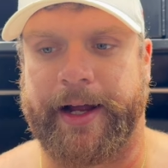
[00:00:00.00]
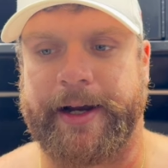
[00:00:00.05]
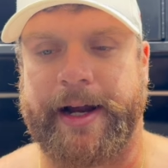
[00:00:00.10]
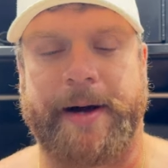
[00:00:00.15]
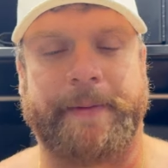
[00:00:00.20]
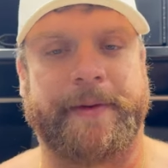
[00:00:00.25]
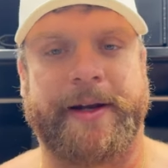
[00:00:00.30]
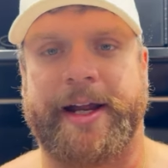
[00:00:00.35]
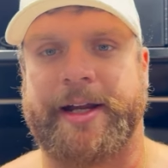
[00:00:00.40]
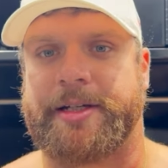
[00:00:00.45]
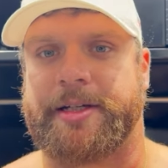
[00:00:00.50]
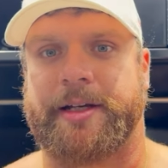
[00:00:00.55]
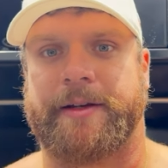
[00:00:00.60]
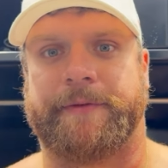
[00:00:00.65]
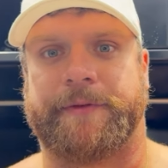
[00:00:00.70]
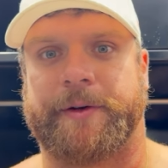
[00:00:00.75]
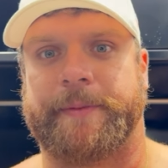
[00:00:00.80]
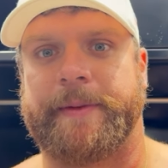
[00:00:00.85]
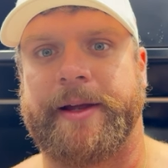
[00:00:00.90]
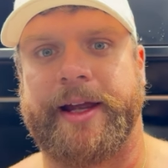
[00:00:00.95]
nomination
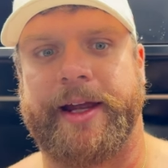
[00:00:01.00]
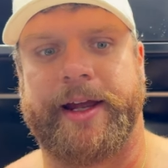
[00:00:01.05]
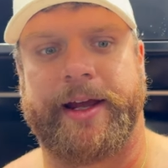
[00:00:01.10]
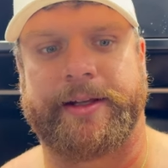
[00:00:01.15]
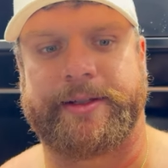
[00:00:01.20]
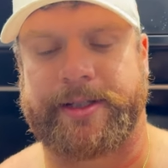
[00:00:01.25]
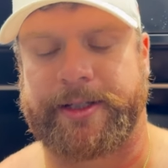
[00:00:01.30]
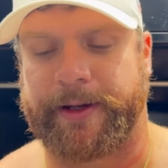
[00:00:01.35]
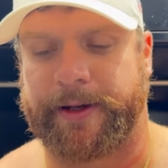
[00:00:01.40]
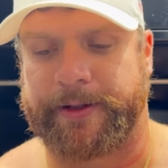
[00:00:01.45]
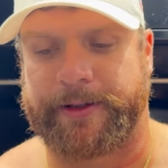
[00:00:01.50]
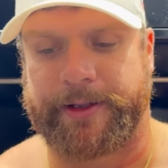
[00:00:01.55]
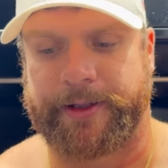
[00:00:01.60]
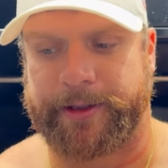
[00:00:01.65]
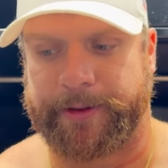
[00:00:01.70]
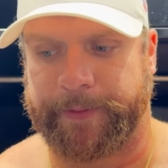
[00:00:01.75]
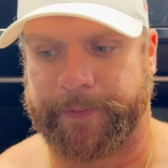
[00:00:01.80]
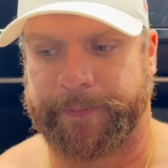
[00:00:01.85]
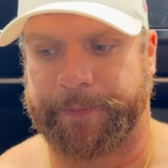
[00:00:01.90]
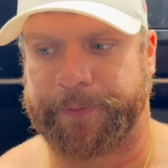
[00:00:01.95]
for me,
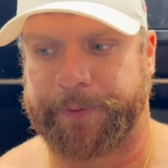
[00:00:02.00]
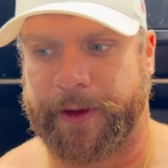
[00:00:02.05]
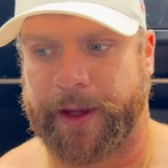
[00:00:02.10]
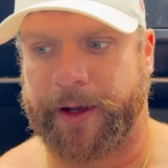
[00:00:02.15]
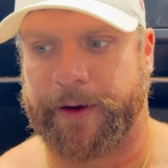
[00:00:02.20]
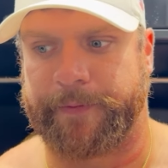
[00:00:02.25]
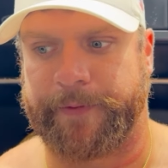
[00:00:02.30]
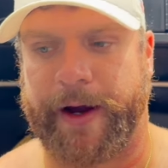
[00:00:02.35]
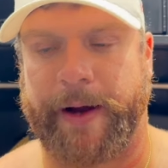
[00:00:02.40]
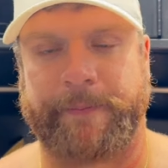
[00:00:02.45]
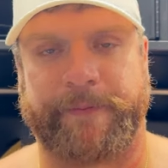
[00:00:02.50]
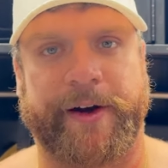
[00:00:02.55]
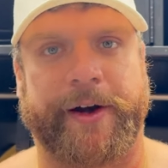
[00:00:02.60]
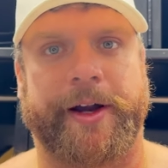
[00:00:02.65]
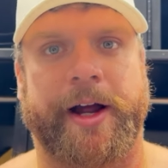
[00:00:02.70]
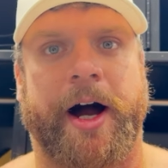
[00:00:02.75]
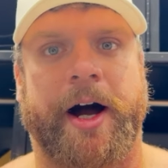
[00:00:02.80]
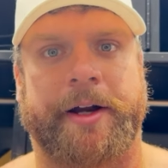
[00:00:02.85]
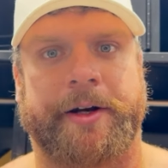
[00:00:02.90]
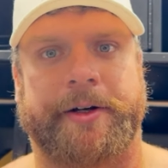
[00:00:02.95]
it's you know, I'm
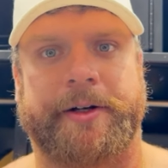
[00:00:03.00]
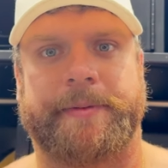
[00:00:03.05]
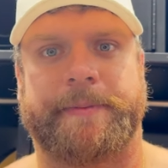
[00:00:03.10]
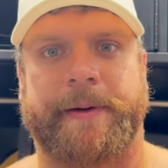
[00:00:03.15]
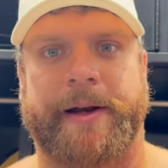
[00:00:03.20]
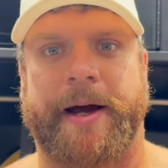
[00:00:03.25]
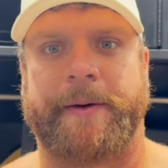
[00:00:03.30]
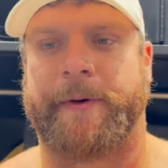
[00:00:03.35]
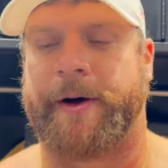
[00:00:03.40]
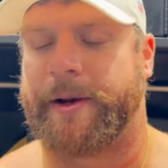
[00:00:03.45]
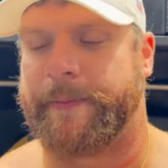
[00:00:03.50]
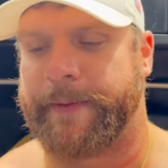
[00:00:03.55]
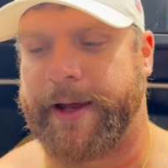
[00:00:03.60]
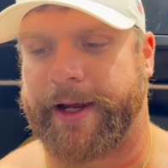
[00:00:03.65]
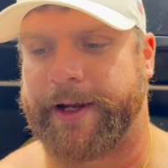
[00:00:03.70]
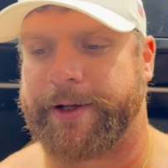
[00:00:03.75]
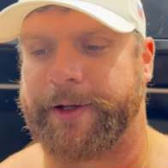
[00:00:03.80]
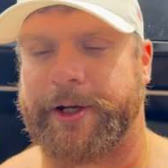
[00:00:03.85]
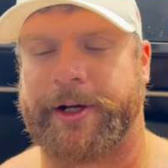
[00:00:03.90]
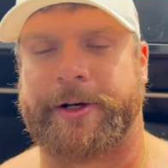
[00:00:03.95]
very honored, but I want to
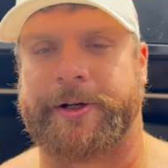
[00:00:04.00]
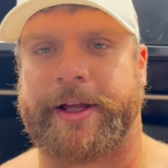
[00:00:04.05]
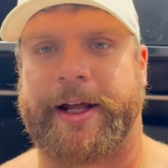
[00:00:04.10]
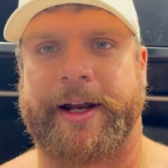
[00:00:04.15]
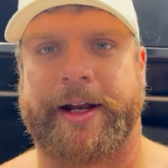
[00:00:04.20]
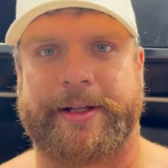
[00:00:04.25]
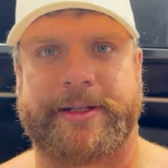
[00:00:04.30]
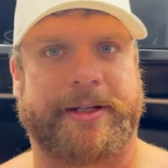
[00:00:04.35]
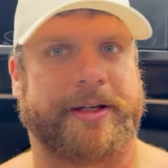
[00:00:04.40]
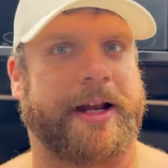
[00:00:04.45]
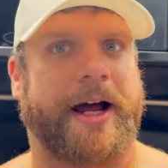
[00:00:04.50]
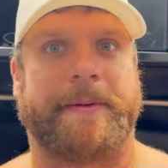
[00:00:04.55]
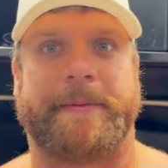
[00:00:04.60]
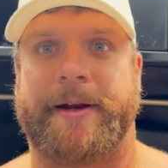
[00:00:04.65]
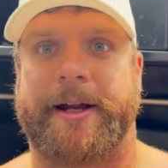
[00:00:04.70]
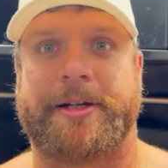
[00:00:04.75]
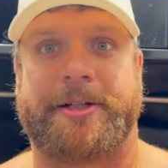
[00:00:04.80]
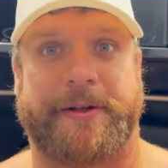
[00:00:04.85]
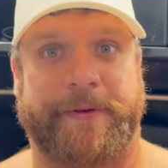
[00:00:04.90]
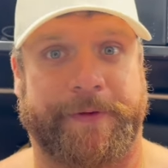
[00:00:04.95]
make clear that it's a
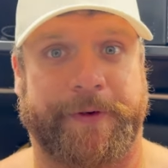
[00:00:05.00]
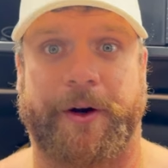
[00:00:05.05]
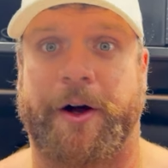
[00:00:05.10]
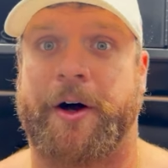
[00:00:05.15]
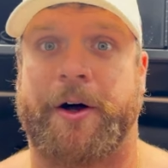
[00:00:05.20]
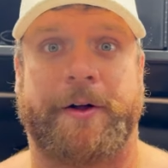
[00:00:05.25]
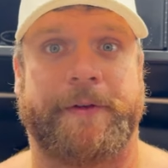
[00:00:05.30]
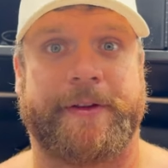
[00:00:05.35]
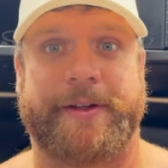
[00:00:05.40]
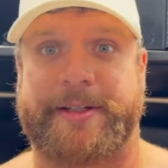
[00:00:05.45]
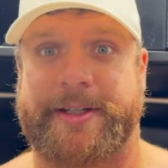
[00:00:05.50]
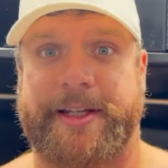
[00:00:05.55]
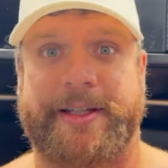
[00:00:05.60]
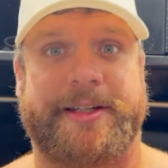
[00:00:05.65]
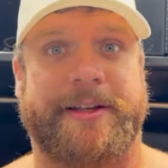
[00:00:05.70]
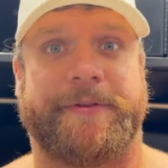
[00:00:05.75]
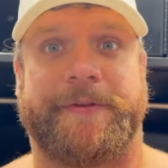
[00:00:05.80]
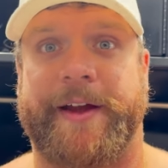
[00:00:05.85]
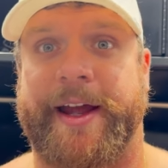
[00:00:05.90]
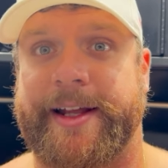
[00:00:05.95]
nomination for all of the
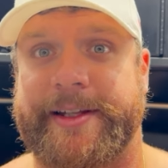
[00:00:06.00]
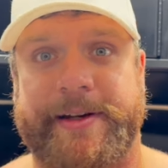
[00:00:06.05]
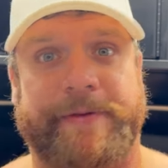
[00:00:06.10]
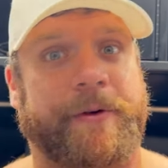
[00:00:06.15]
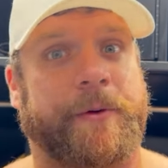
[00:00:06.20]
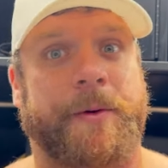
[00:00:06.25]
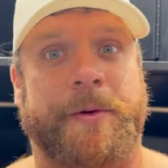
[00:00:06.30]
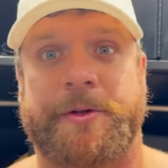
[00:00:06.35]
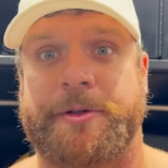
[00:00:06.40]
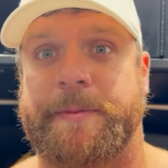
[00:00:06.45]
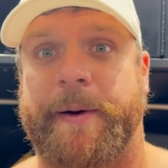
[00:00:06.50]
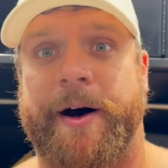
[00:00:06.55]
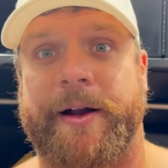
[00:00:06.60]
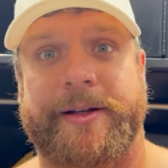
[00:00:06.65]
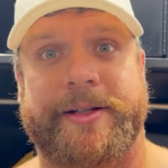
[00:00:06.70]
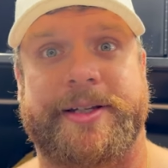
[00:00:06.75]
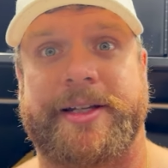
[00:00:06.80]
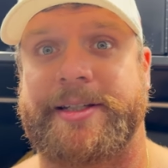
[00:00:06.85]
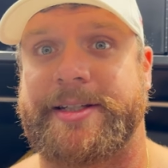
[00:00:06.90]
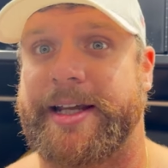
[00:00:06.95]
Cincy fans, everyone who's bought a
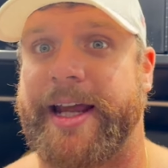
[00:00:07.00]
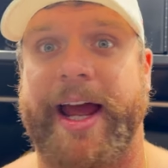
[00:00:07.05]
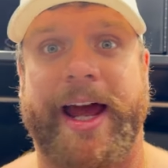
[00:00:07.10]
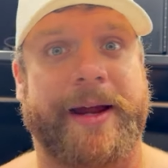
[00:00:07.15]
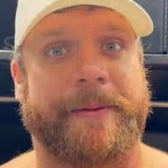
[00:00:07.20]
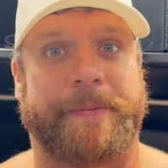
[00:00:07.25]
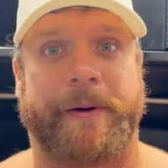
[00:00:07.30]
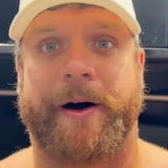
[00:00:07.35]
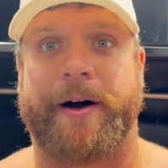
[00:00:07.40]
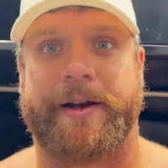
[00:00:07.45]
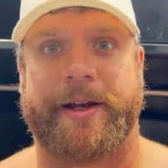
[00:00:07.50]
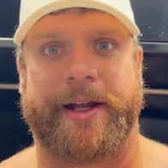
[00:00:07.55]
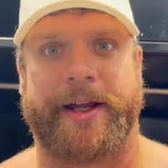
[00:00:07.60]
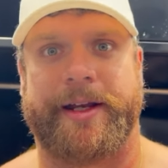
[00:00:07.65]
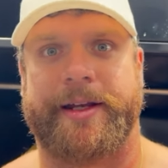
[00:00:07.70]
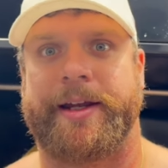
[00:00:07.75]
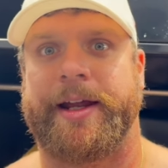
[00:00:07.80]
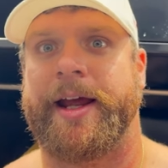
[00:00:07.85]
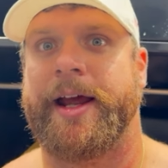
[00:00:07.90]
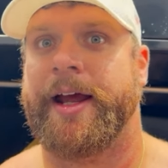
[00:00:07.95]
Cincy hat, bought
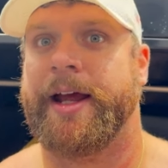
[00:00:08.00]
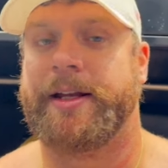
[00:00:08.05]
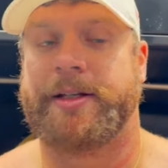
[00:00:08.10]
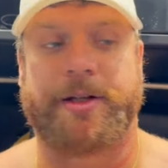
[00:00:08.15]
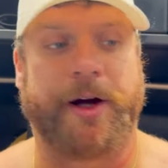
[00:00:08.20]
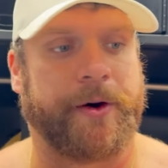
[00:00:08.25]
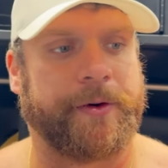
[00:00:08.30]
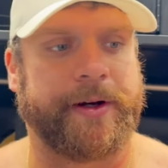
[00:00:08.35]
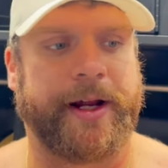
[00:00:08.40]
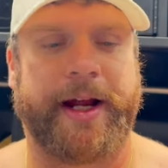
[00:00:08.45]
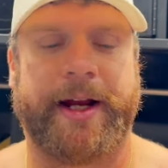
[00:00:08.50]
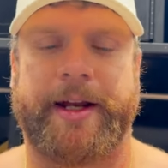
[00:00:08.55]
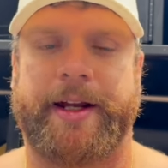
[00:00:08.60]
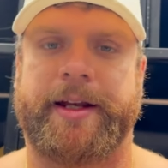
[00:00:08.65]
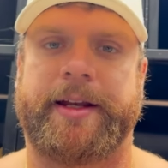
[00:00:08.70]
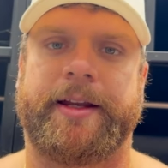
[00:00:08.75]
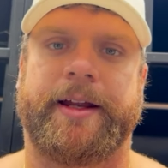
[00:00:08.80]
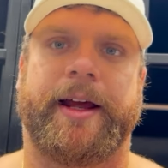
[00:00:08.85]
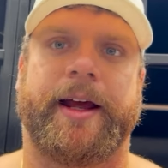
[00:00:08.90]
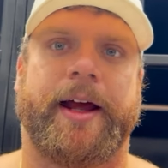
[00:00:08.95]
in,
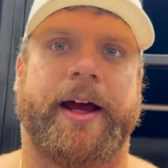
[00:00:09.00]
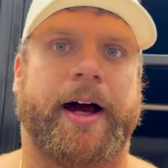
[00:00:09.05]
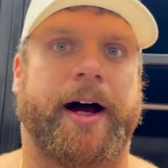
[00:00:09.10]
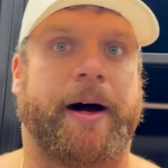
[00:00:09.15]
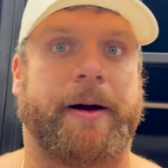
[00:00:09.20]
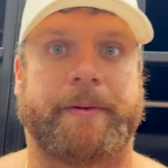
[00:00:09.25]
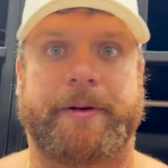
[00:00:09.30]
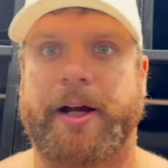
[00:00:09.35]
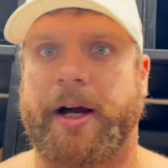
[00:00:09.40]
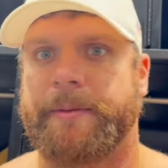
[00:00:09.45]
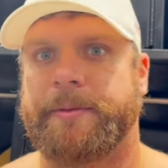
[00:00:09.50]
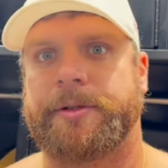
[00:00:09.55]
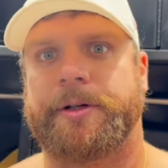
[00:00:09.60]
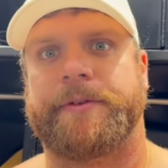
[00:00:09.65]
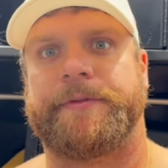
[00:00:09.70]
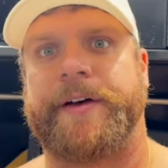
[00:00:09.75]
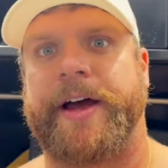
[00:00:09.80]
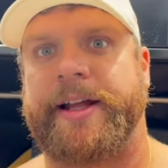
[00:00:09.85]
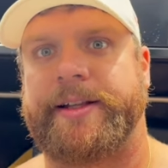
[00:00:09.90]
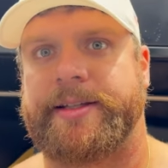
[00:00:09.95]
donated, come to
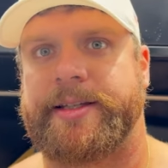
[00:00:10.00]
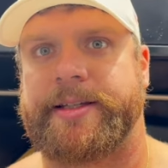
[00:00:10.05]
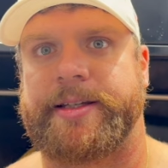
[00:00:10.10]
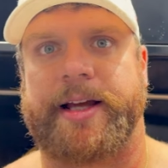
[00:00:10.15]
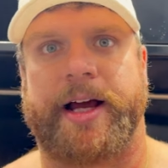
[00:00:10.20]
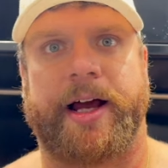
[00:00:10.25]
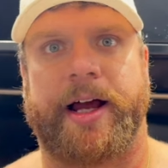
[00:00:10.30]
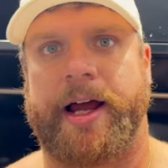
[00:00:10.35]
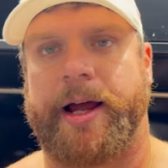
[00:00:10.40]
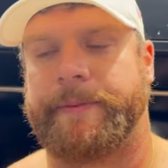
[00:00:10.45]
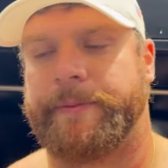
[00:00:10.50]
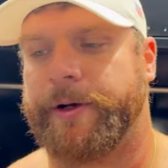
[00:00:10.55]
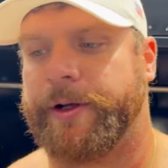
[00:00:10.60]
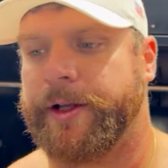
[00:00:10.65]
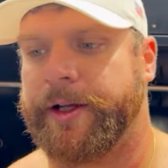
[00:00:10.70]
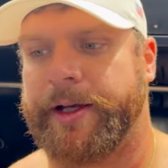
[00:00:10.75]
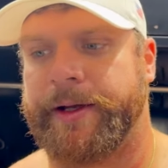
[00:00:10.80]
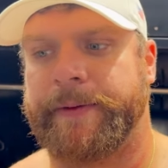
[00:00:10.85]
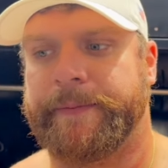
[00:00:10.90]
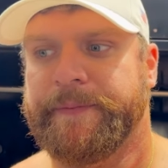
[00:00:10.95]
events. I
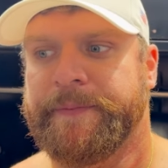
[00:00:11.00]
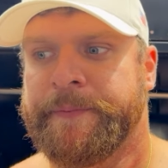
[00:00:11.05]
really